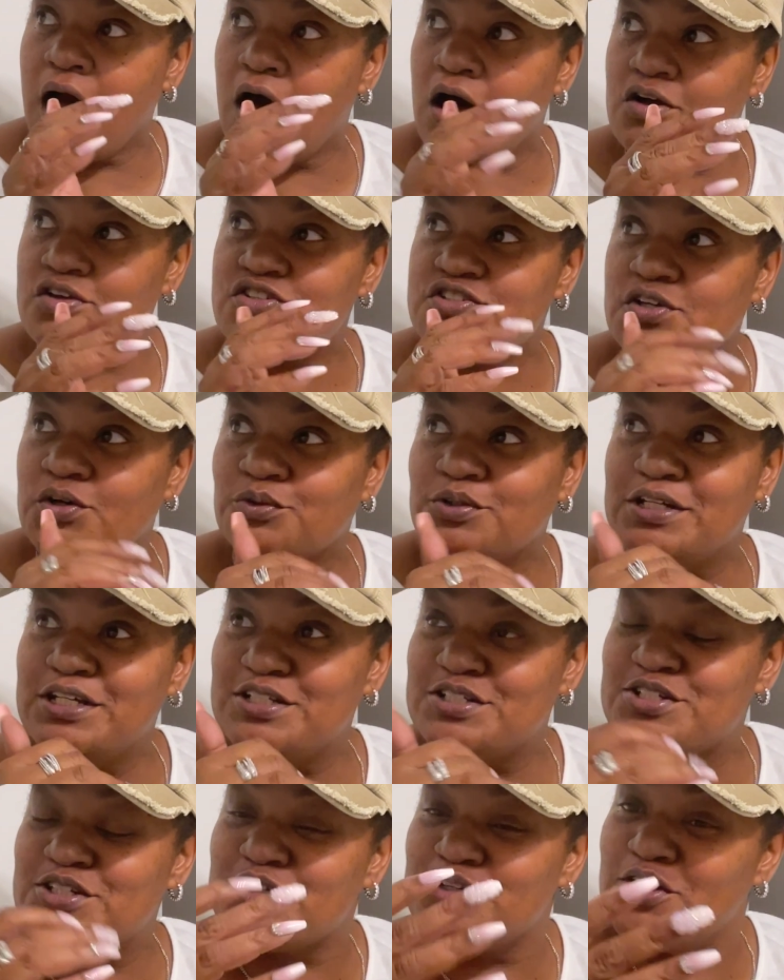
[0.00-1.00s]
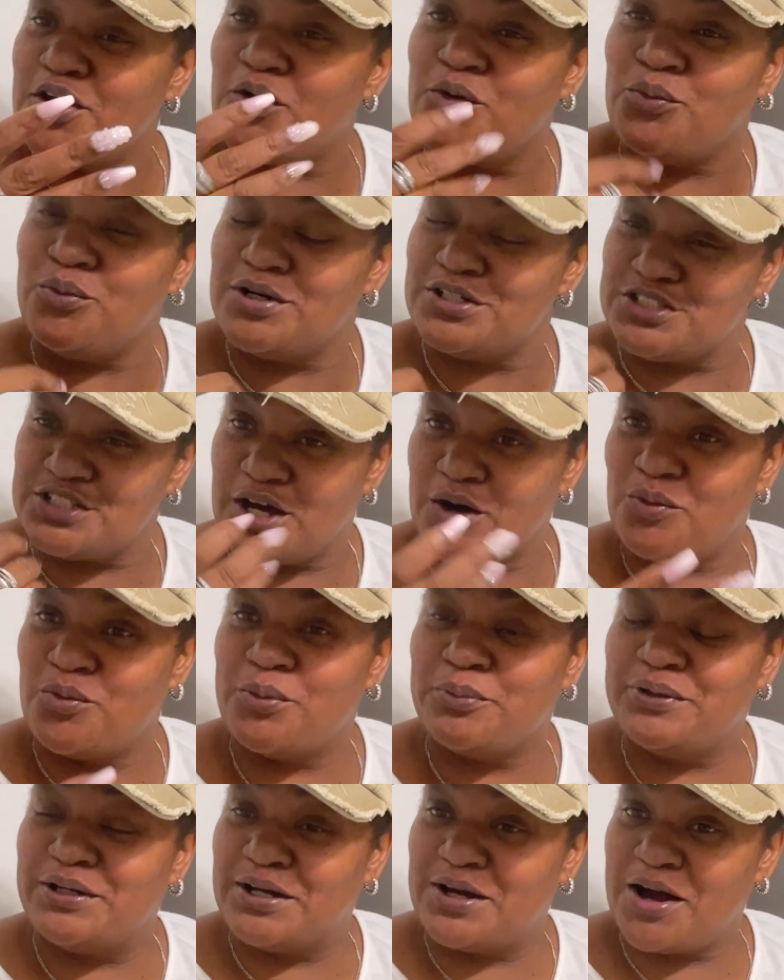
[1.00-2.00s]
also need to know what y'all
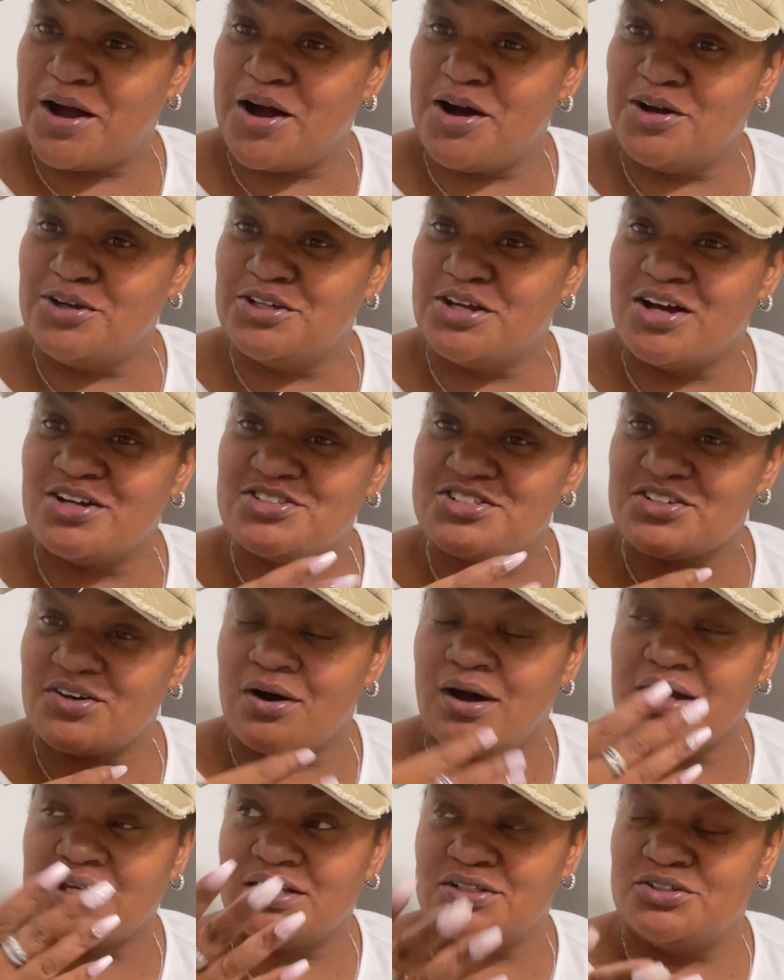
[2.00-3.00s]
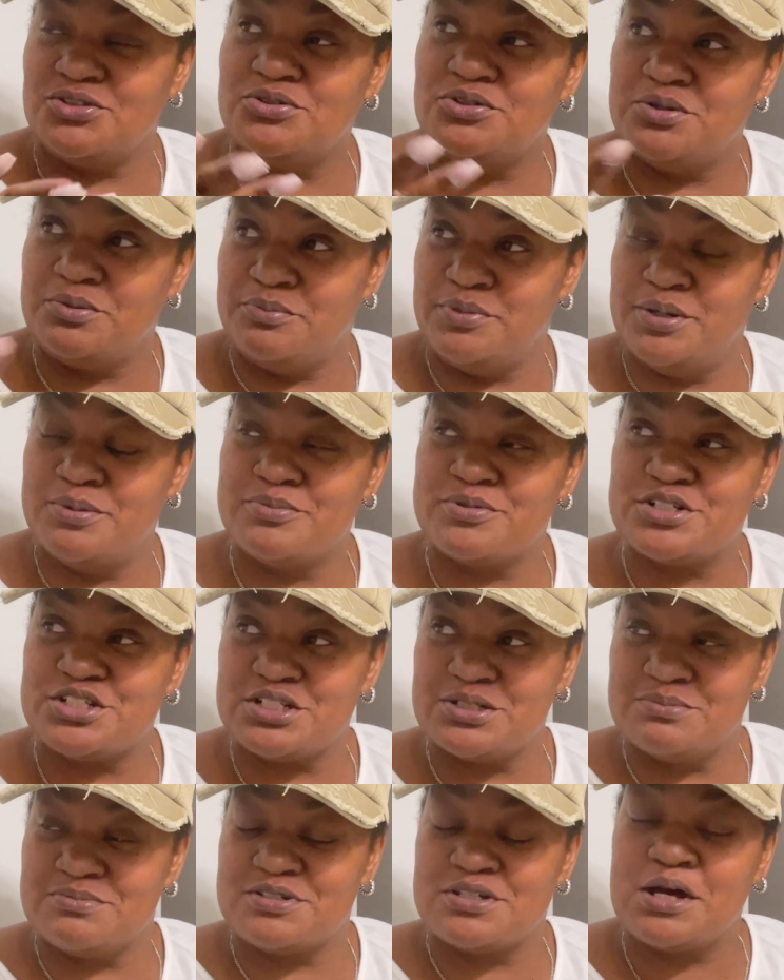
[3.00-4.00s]
want me to call y'all so I can do the
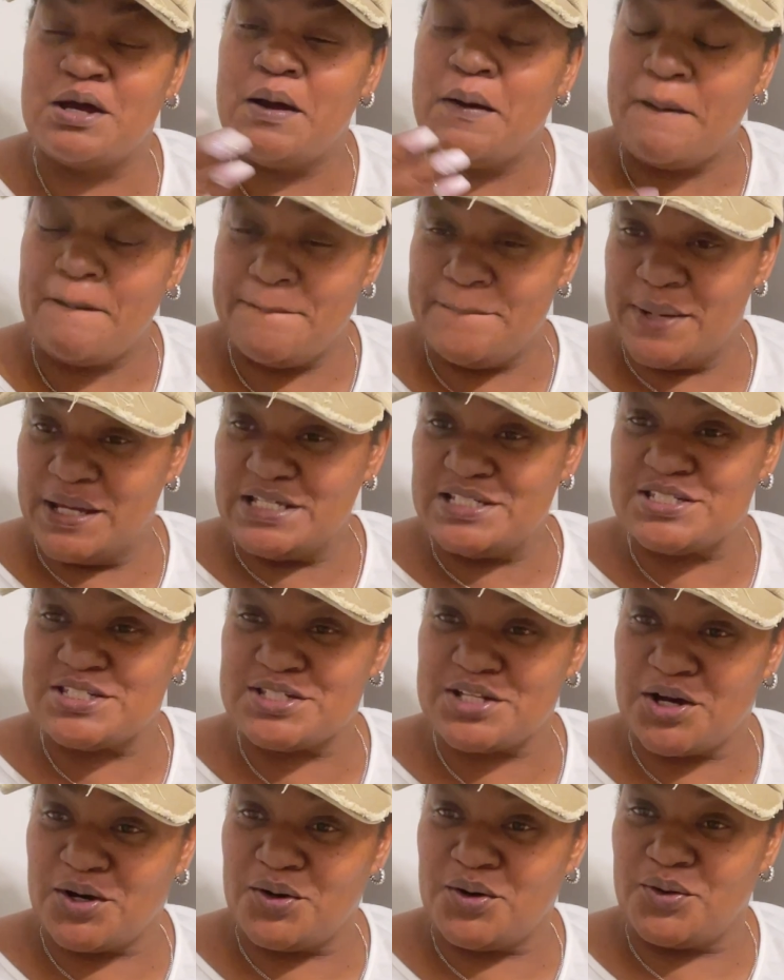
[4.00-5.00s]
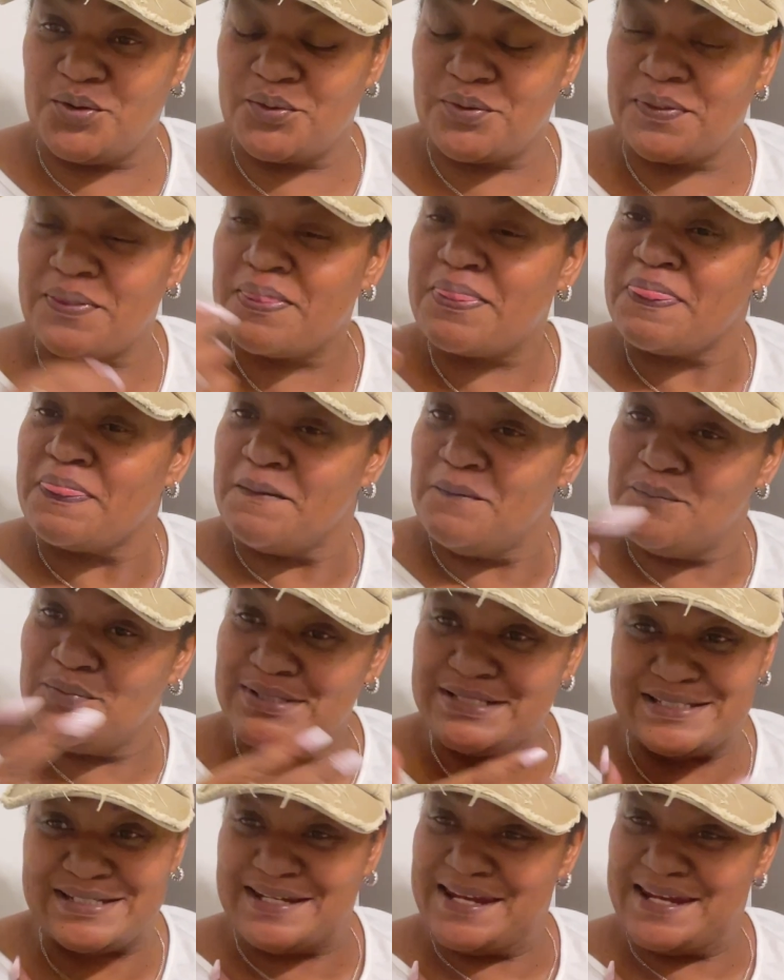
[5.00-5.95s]
memberships based on what your